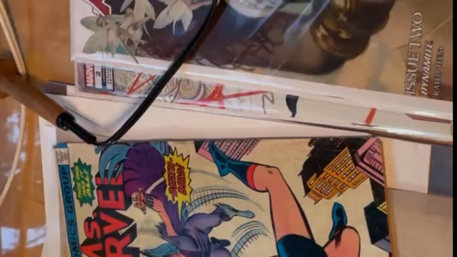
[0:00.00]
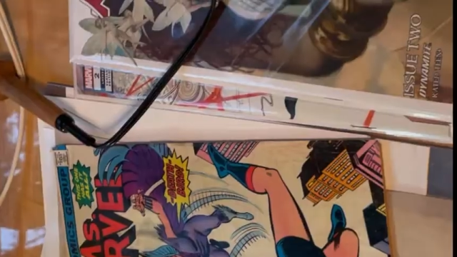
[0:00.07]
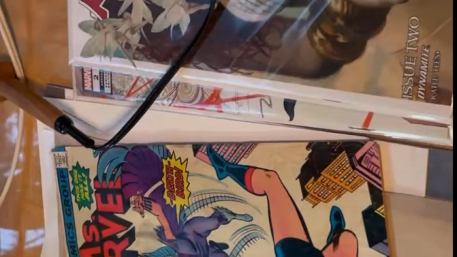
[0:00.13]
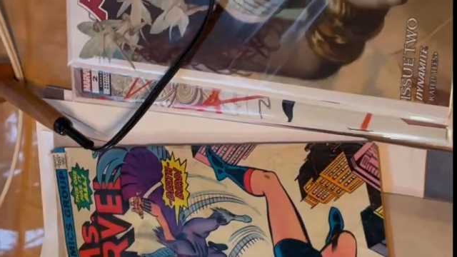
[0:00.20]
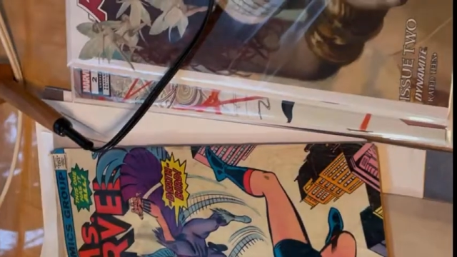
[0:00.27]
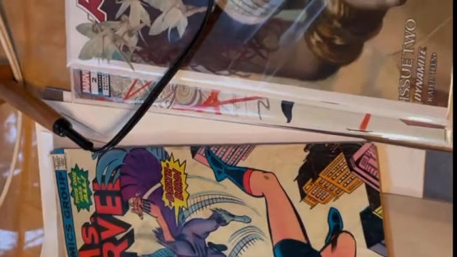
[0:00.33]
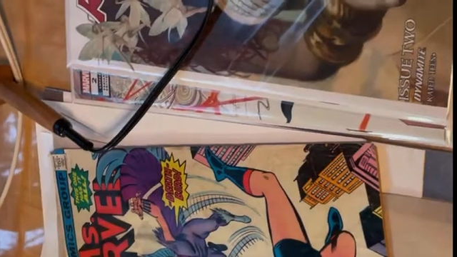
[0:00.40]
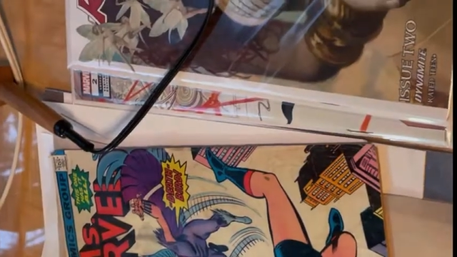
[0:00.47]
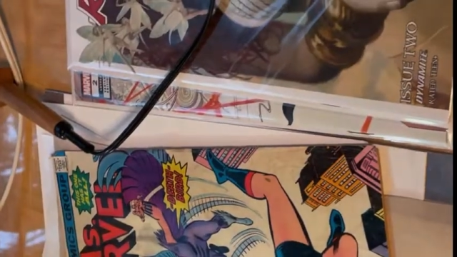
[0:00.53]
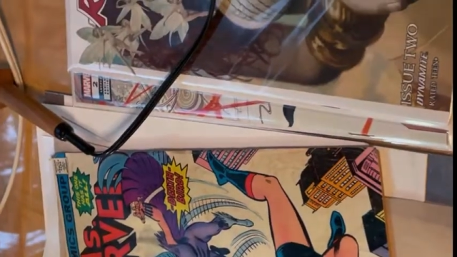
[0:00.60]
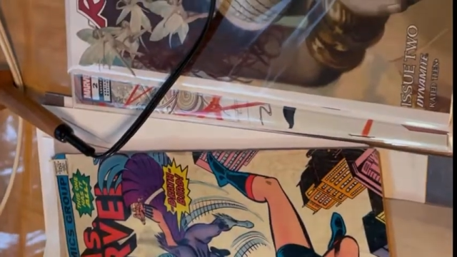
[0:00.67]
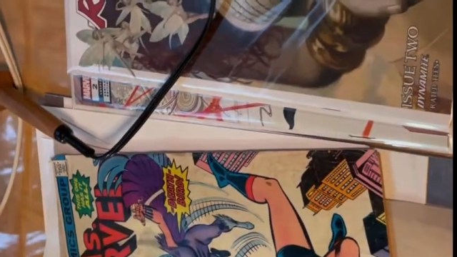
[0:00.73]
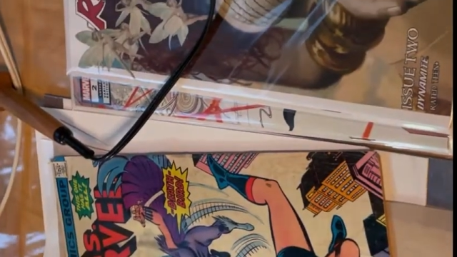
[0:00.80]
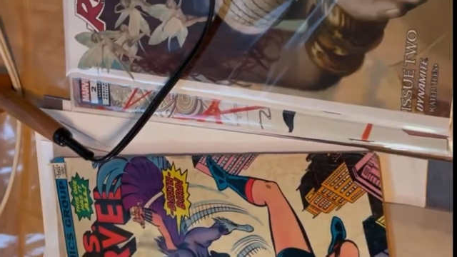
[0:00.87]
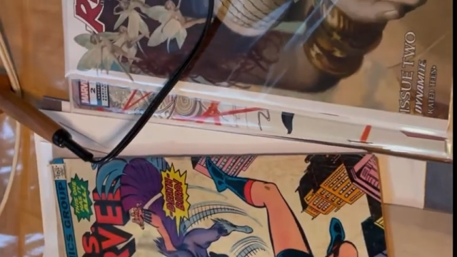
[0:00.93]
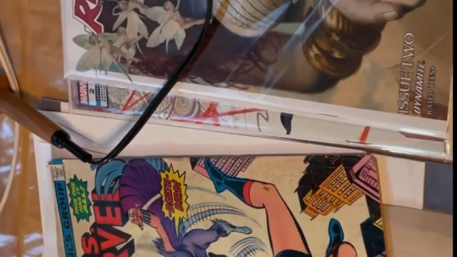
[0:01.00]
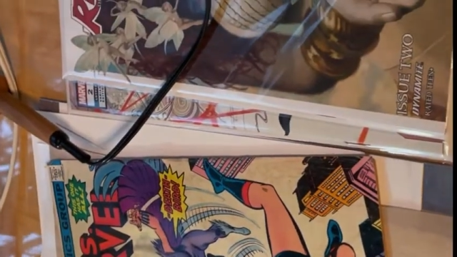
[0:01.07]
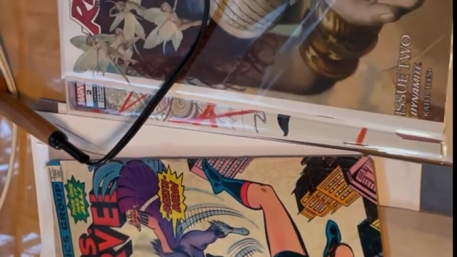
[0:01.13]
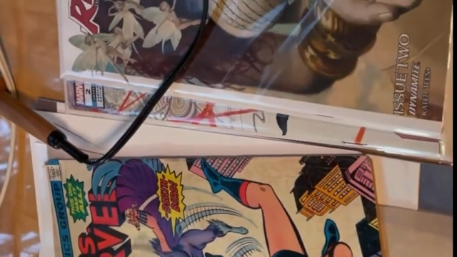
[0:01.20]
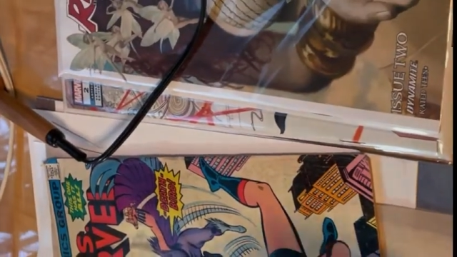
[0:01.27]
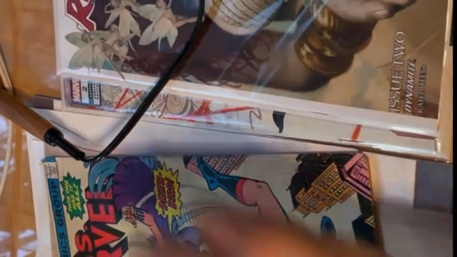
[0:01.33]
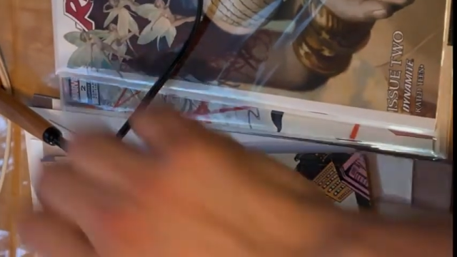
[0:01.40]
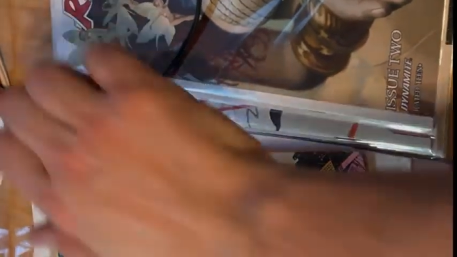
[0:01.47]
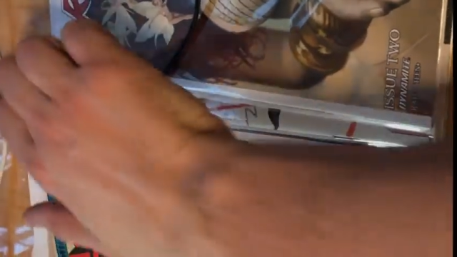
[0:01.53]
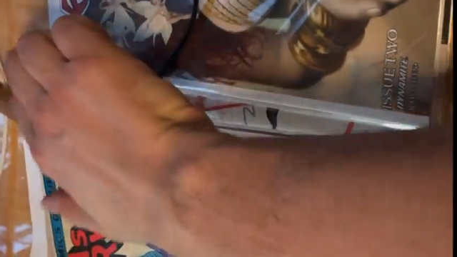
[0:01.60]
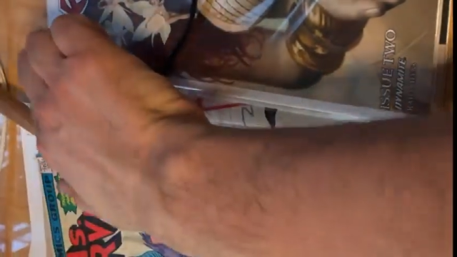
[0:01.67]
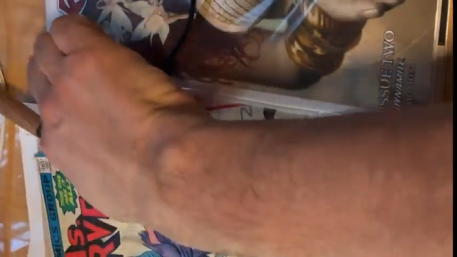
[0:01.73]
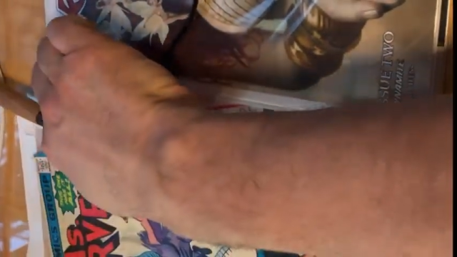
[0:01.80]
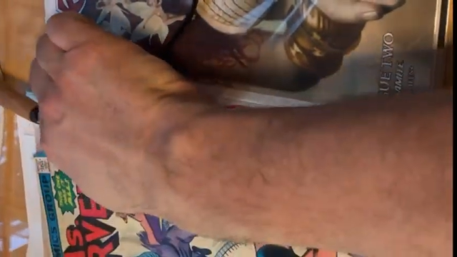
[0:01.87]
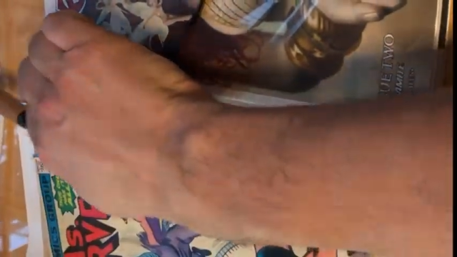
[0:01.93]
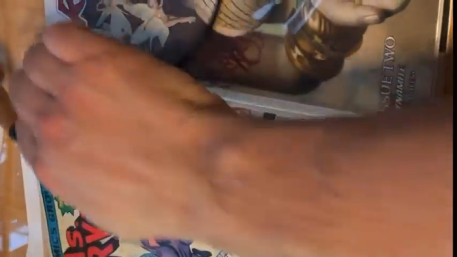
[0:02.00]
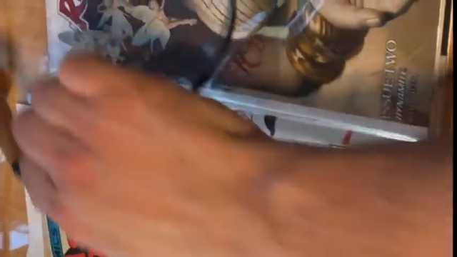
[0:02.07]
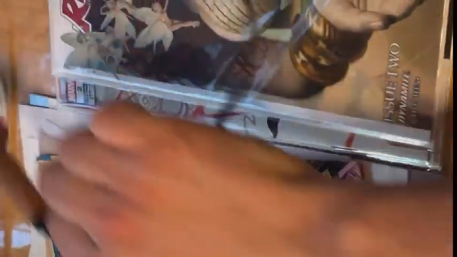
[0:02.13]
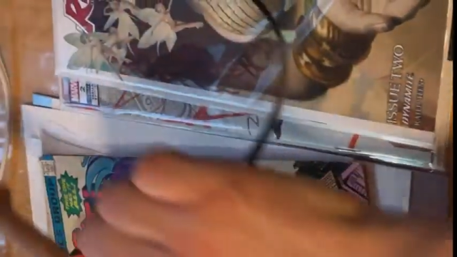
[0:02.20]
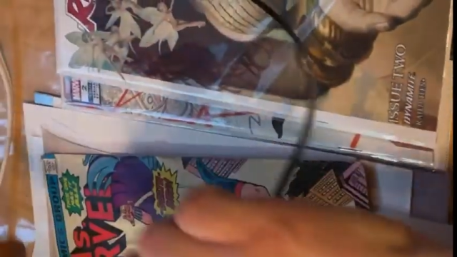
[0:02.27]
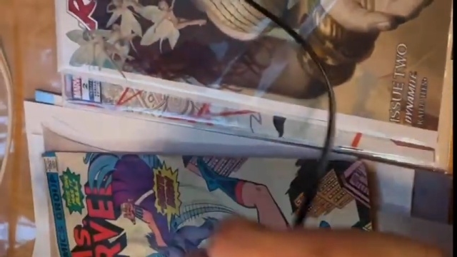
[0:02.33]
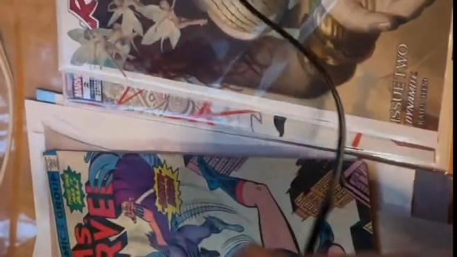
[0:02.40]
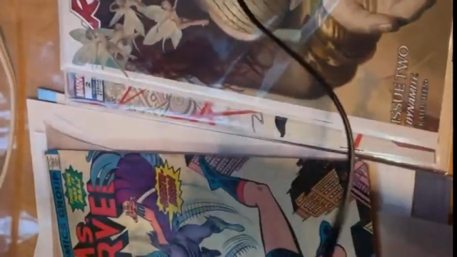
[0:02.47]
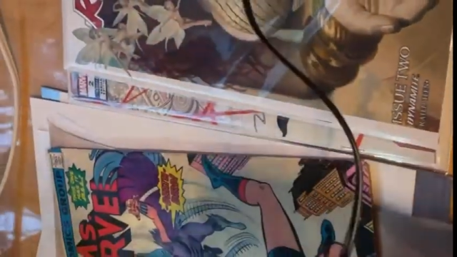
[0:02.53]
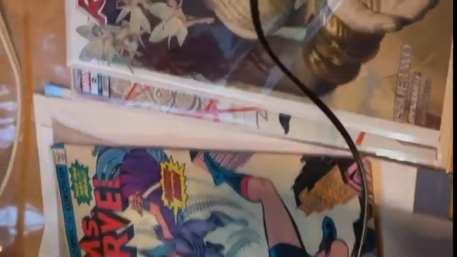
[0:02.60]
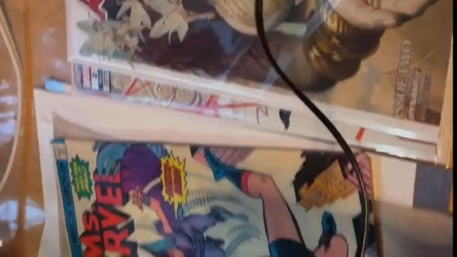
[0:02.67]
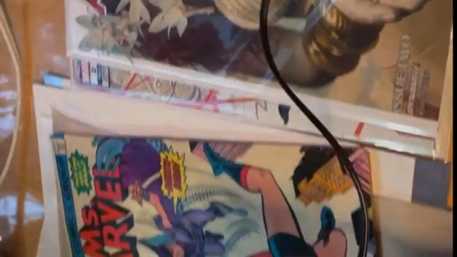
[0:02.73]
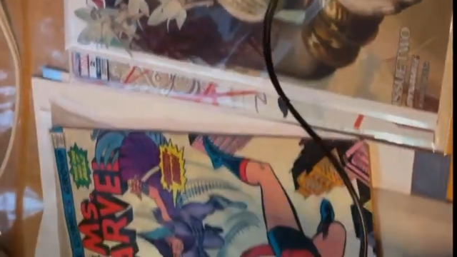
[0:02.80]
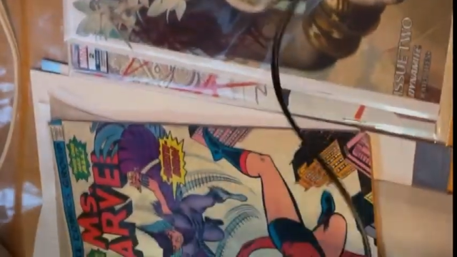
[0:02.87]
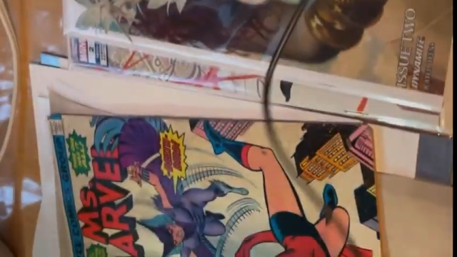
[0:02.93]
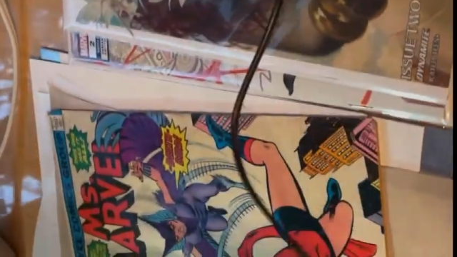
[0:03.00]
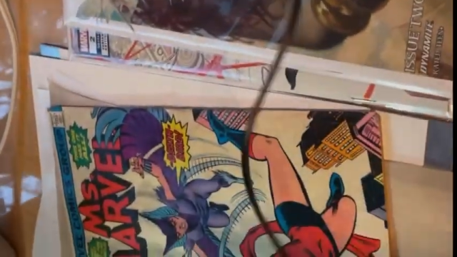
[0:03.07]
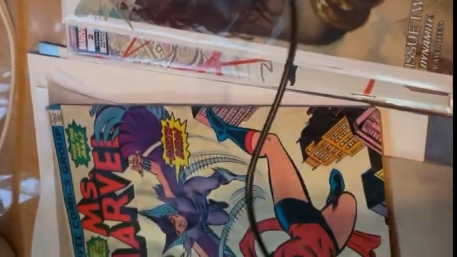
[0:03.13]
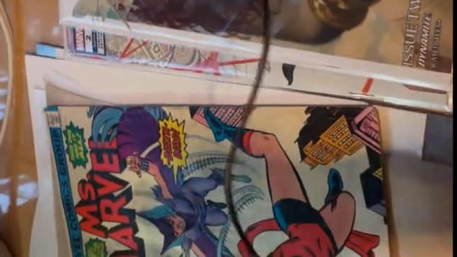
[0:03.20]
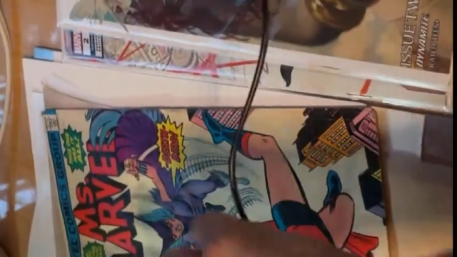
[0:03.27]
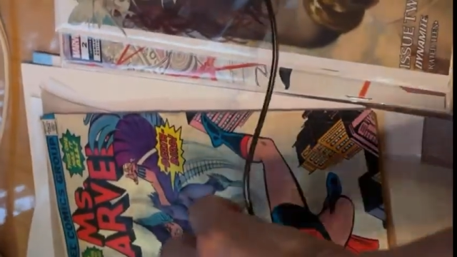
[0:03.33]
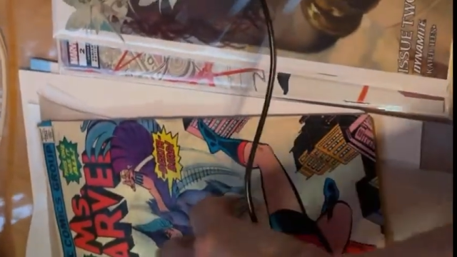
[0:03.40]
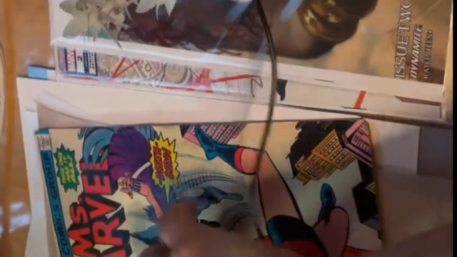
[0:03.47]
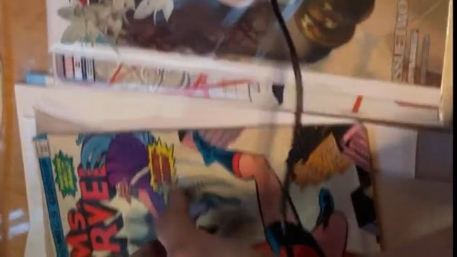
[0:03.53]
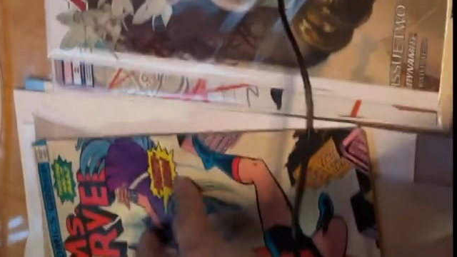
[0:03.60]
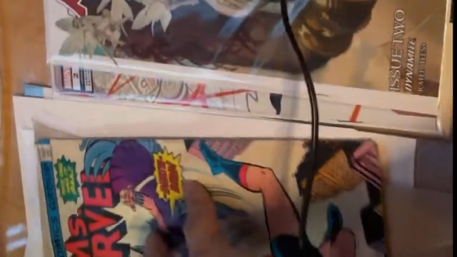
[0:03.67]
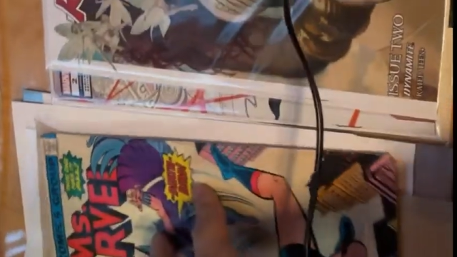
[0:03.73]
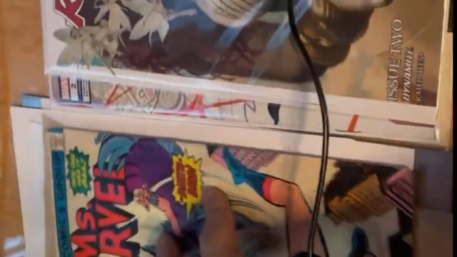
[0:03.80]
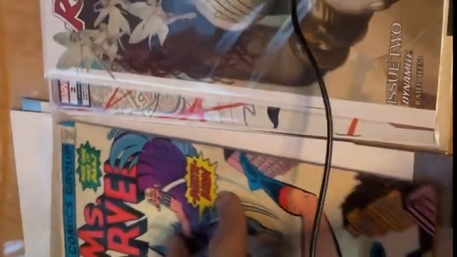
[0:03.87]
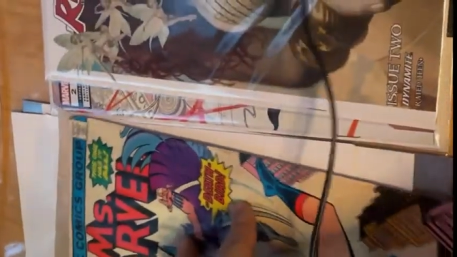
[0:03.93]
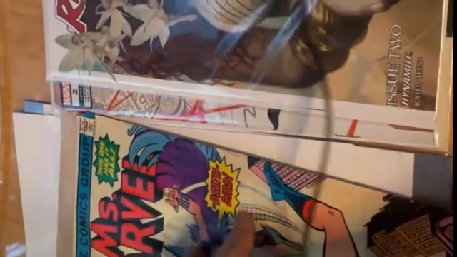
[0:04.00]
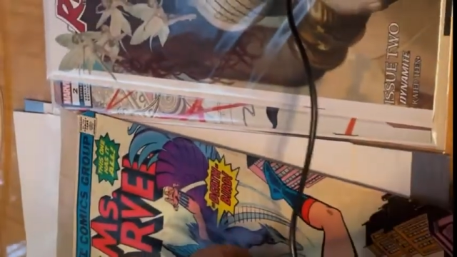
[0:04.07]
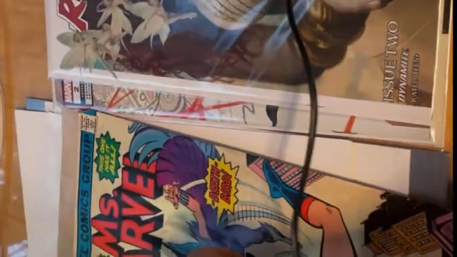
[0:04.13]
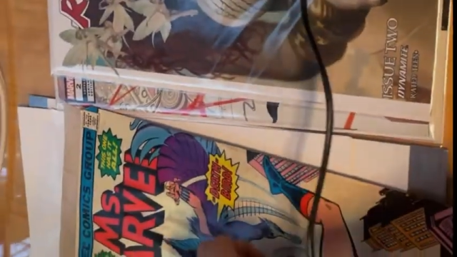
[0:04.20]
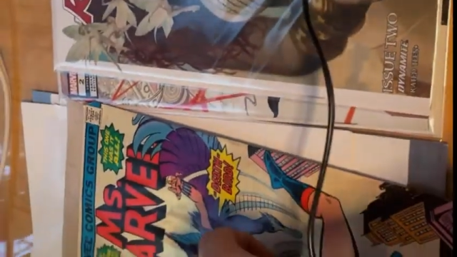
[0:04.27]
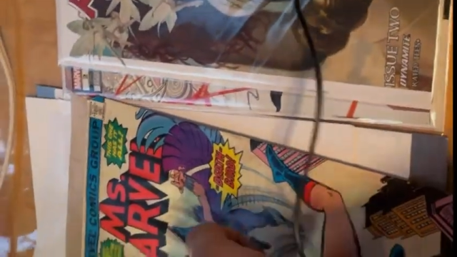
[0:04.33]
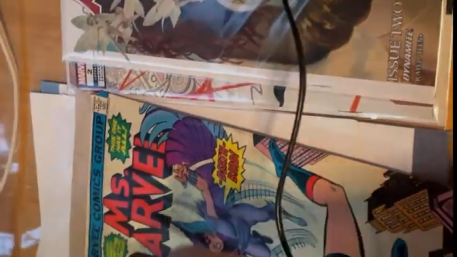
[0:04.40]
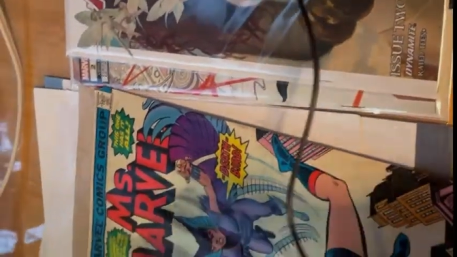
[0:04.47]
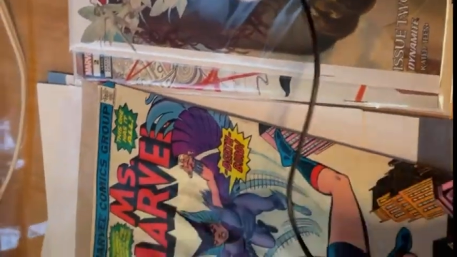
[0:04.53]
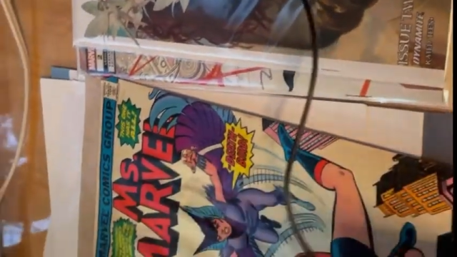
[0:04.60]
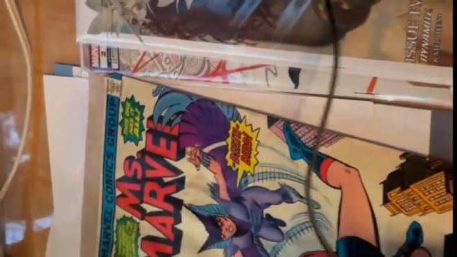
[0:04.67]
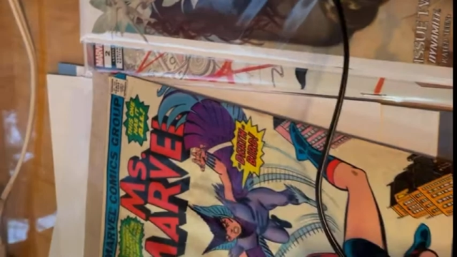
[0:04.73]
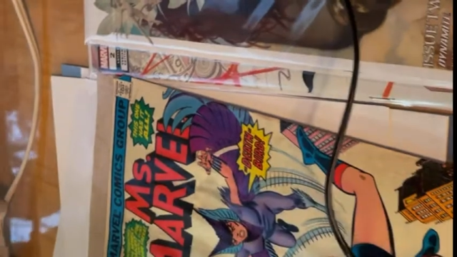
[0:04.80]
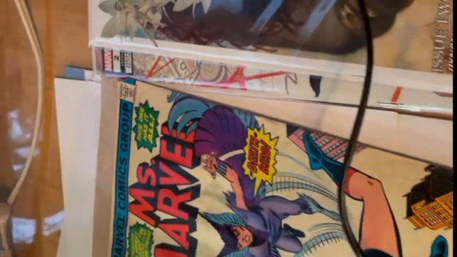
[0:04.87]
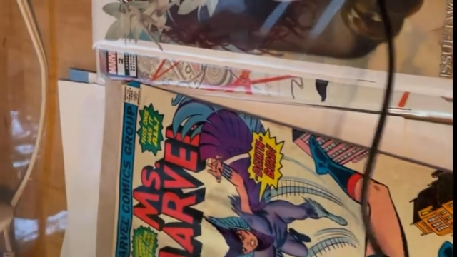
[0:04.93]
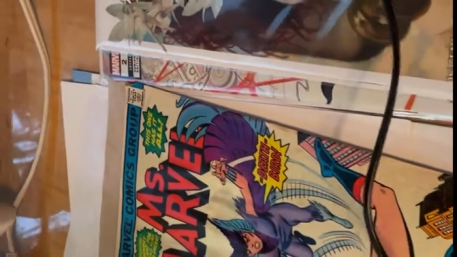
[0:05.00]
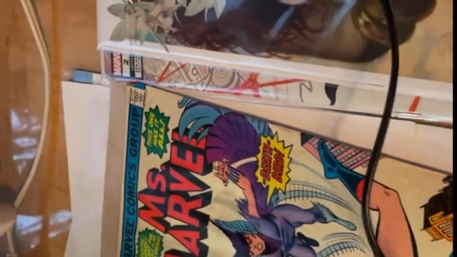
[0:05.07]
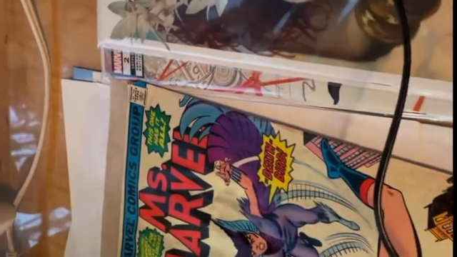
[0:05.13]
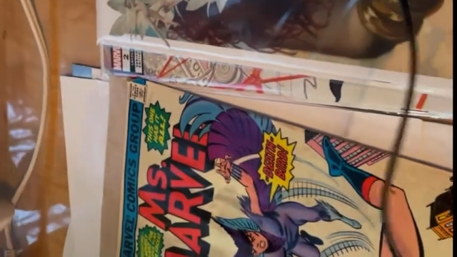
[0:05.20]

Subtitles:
[unreadable: no face in view]